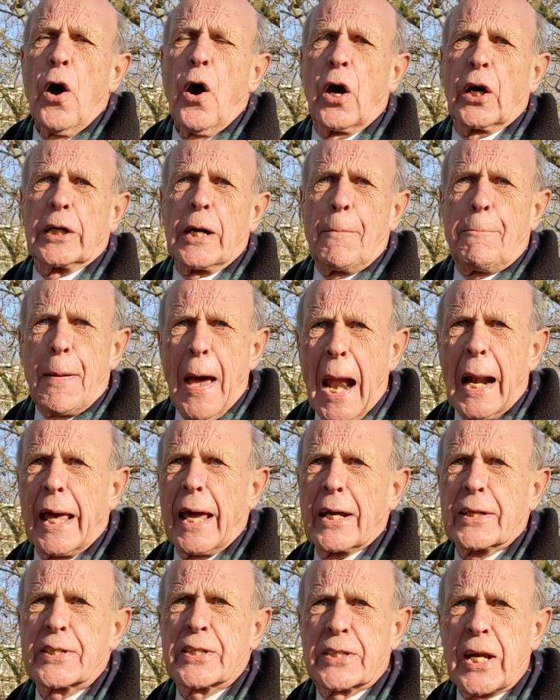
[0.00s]
or
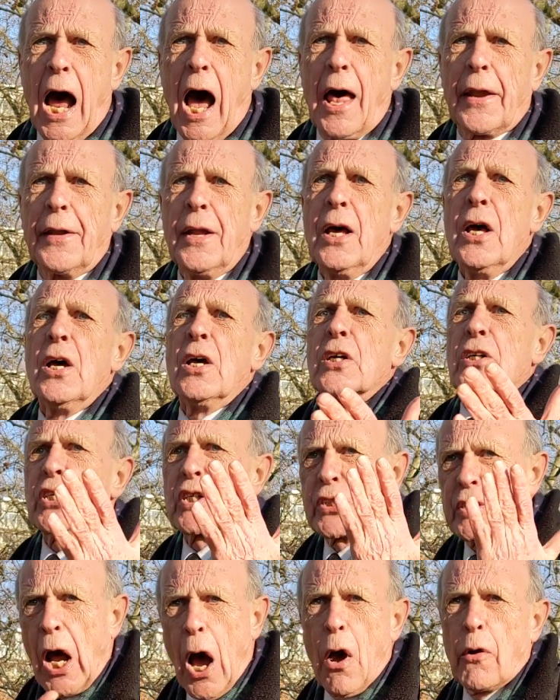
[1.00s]
rebellious son,
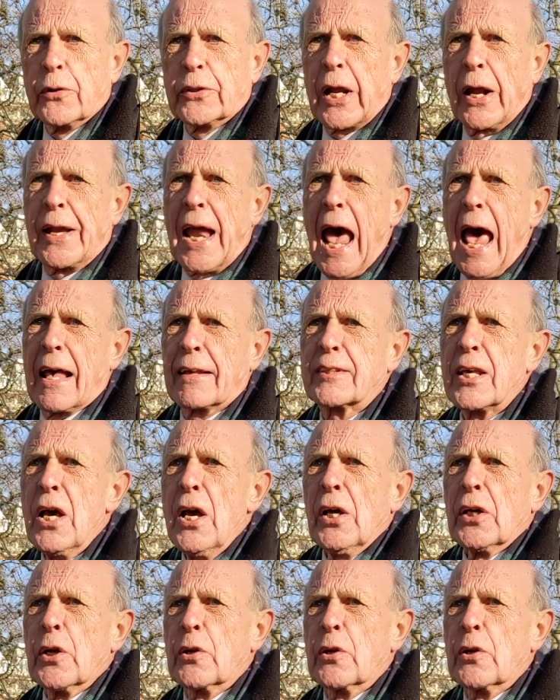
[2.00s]
stoned to death.